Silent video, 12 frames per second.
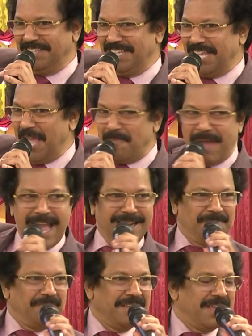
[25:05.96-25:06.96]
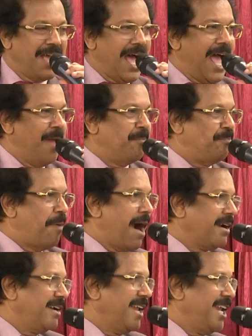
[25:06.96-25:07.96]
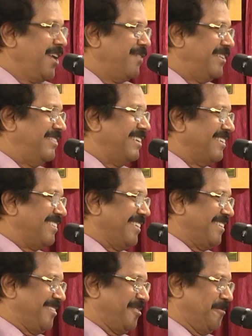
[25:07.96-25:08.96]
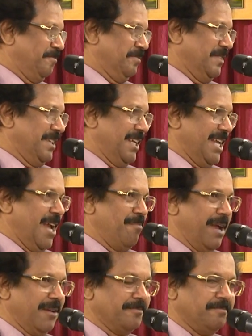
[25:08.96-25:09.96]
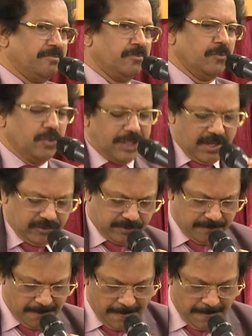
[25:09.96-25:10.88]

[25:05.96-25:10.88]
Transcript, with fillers: Amen? I'm partnering with Jesus. Amen. Yes.